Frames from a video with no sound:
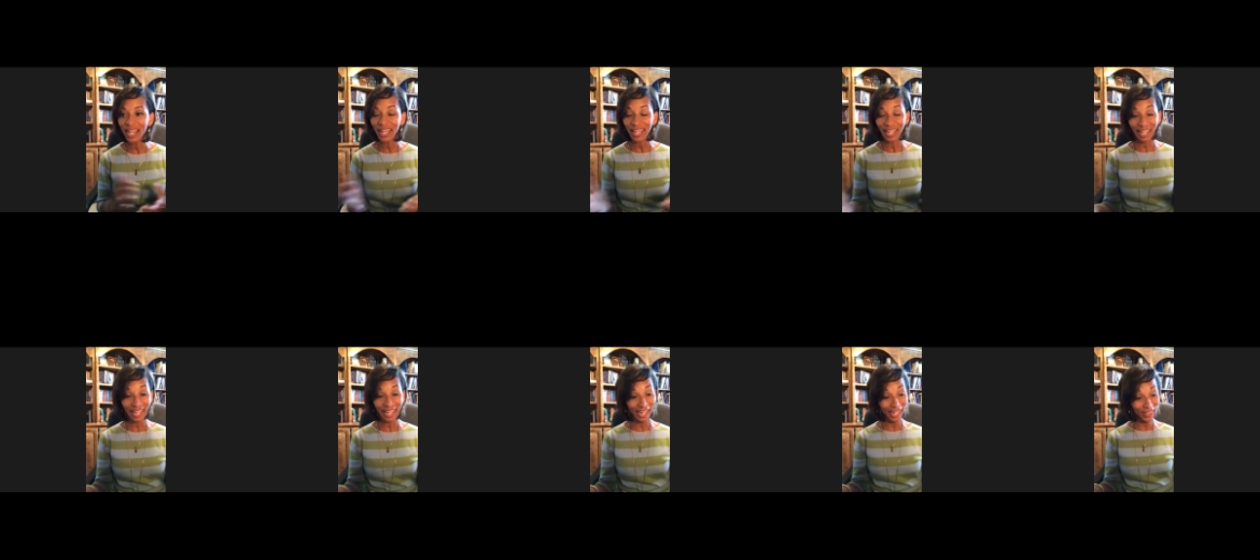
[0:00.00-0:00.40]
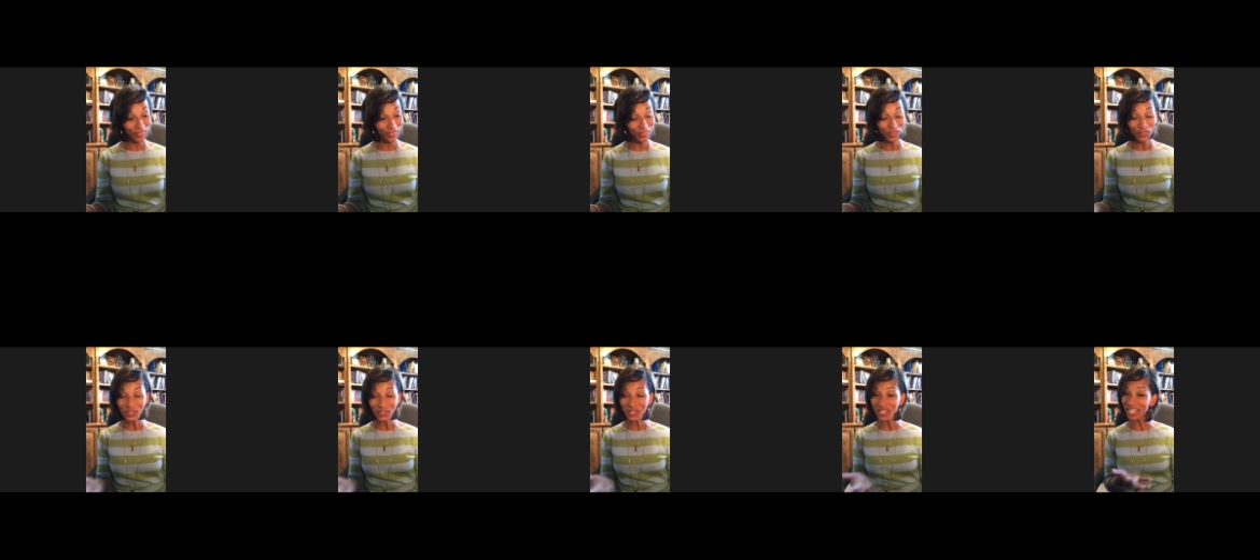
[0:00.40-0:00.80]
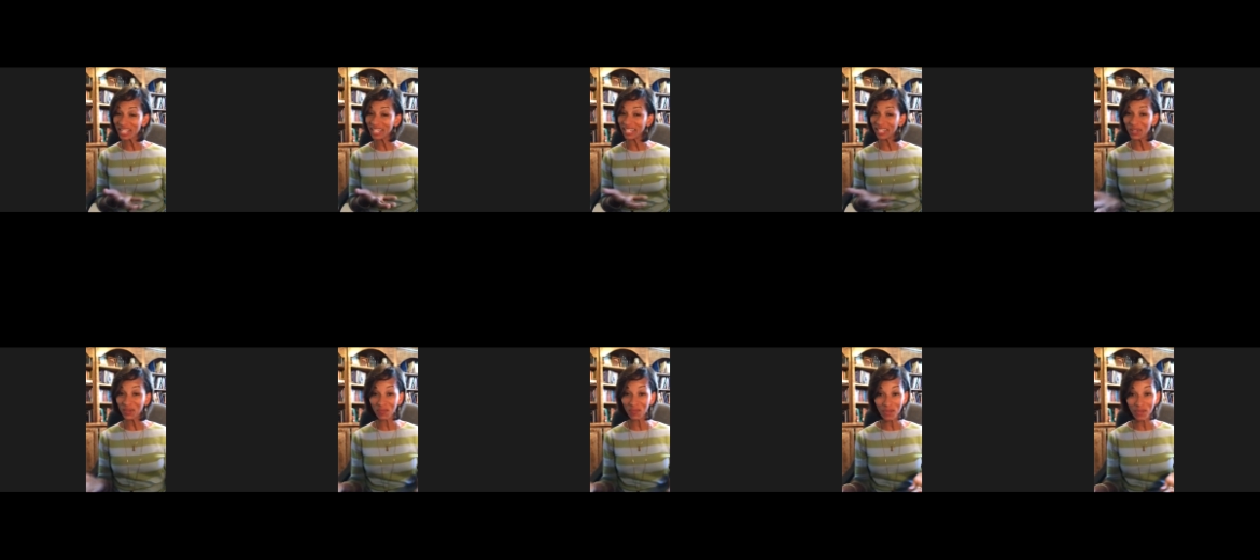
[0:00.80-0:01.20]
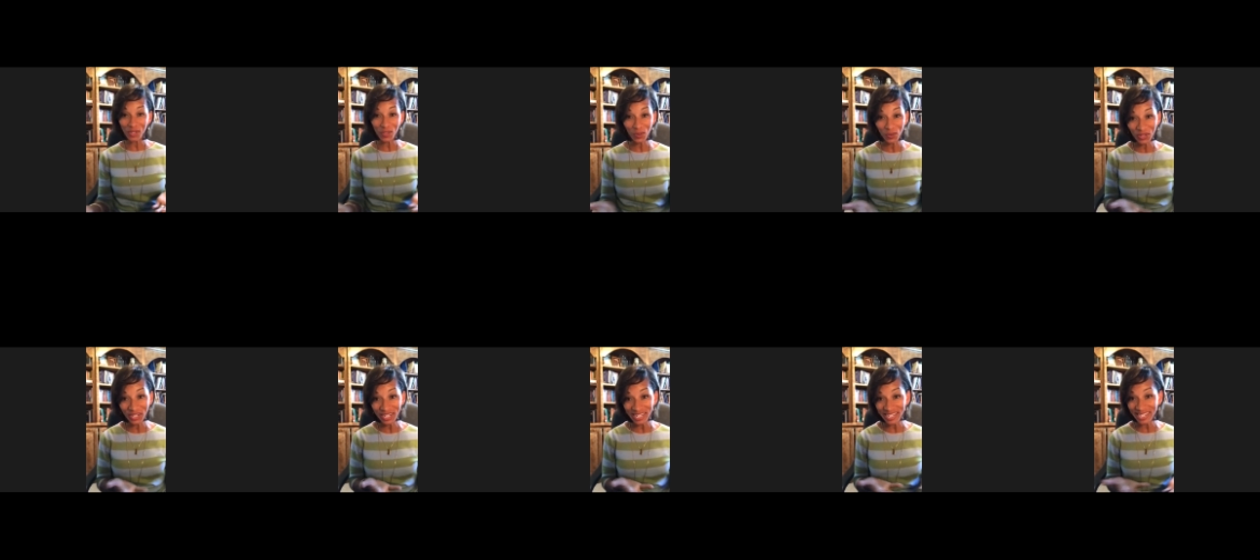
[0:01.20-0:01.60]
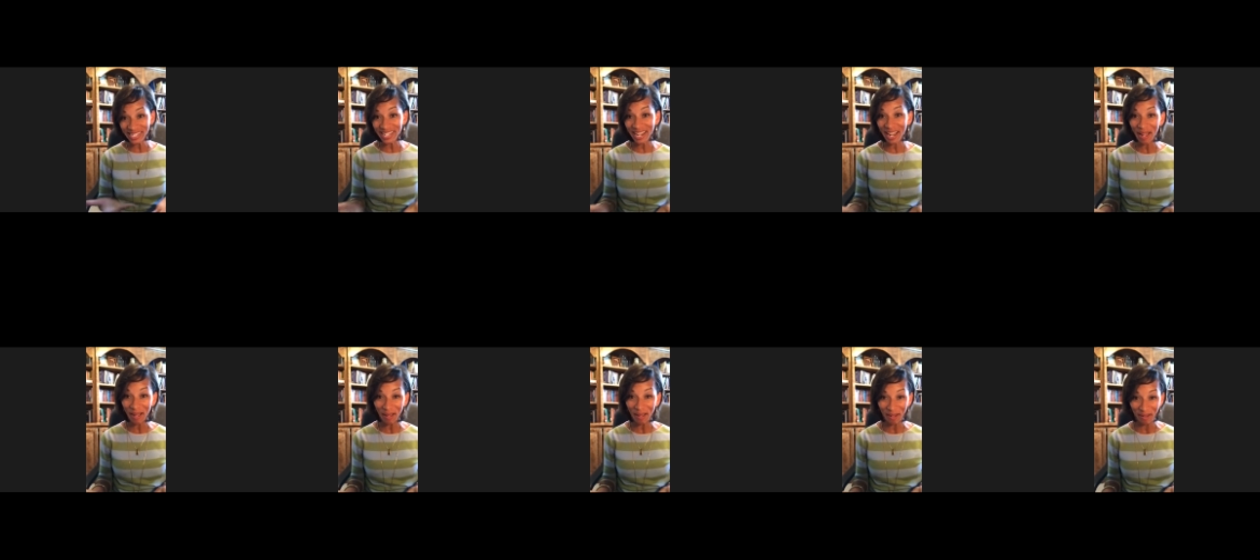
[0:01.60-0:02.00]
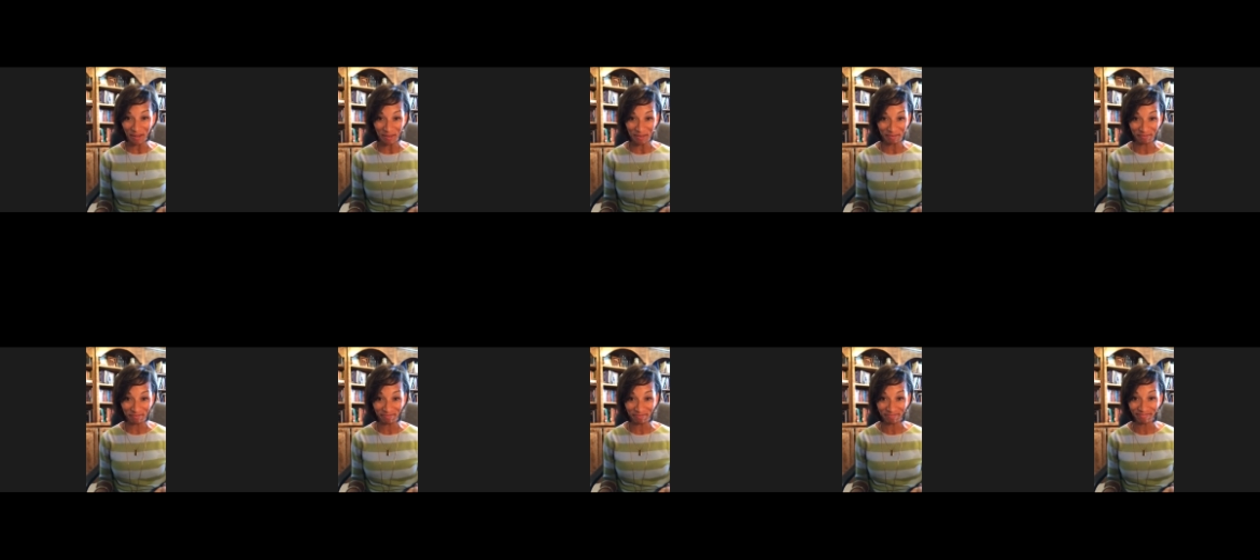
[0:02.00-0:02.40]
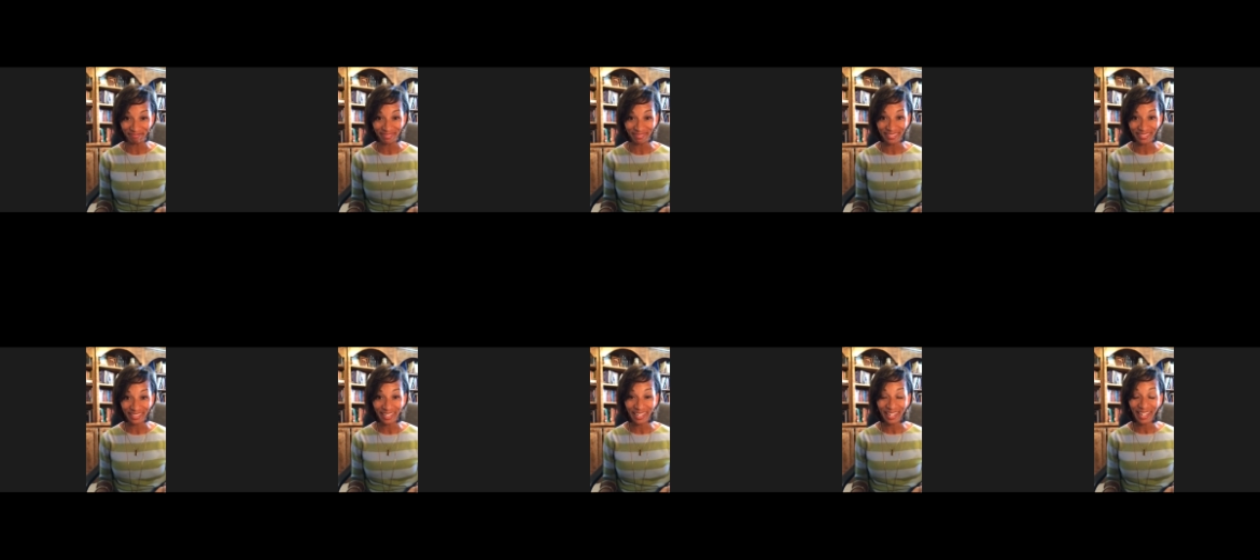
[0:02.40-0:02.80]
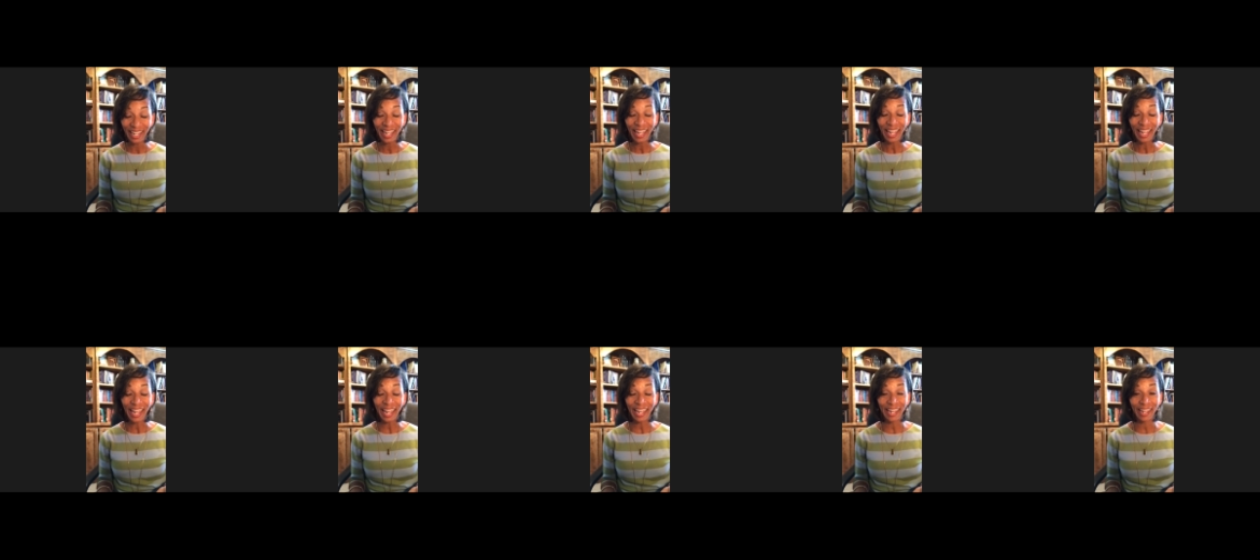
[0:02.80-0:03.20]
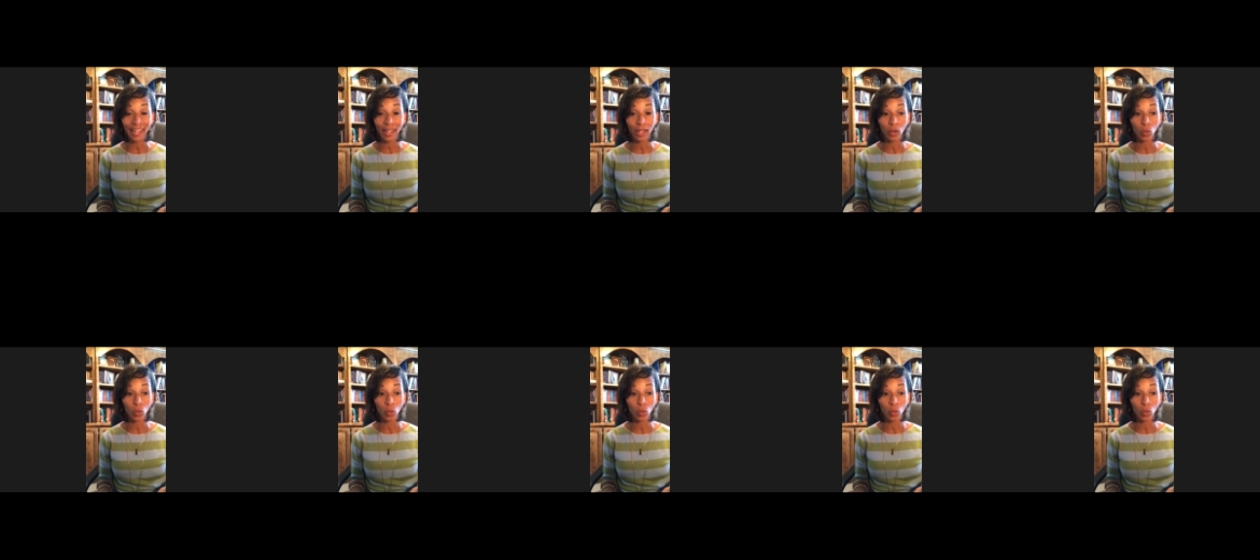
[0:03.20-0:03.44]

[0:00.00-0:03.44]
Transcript: And there's an in between time. Mm-hmm. And